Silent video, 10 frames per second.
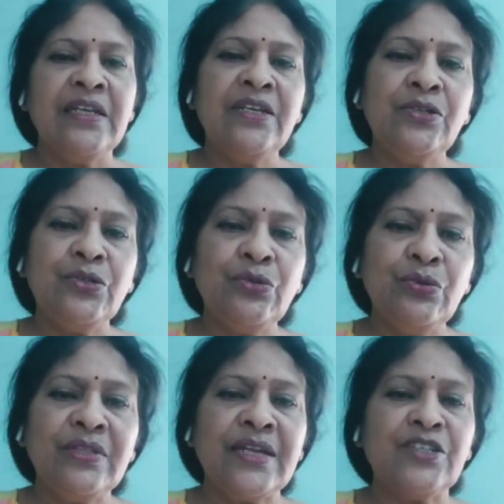
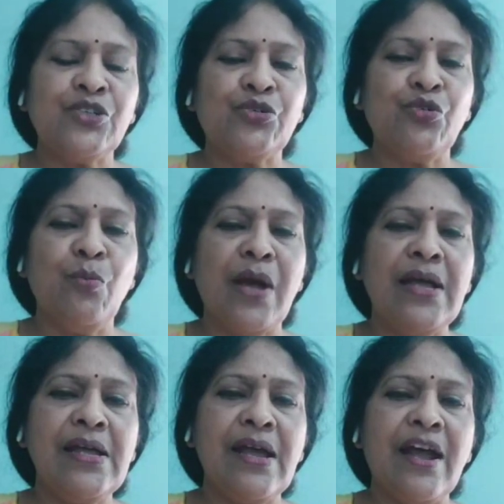Into that
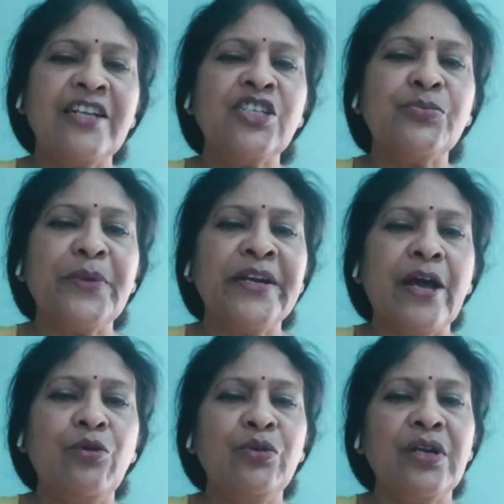stroma are spread
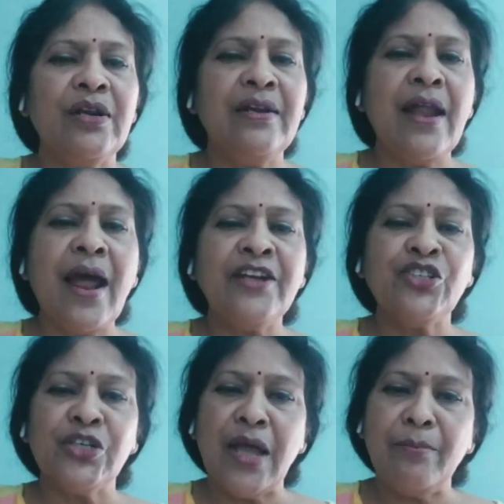out
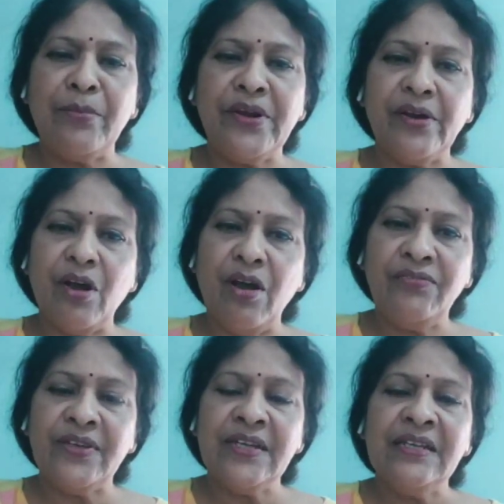large number
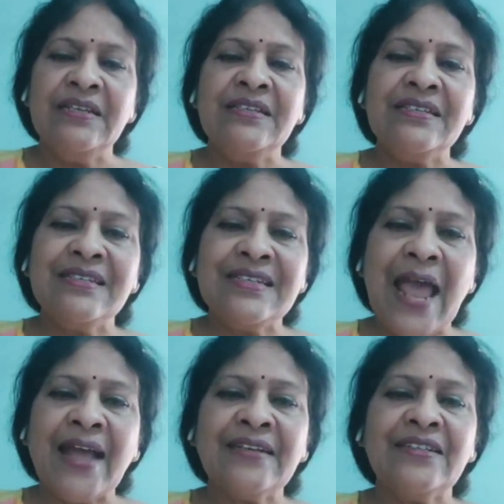of
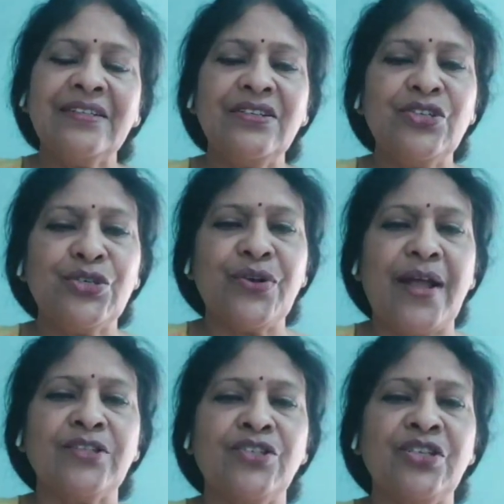stacked
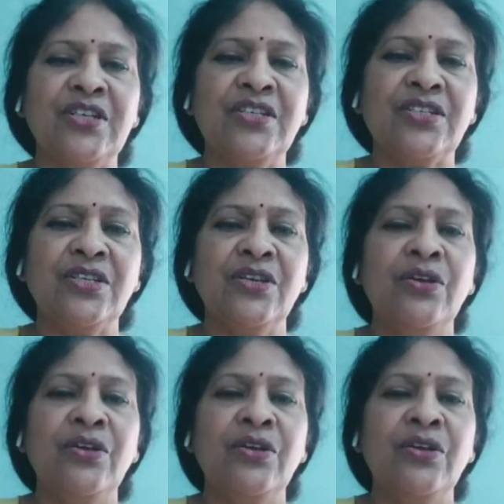structures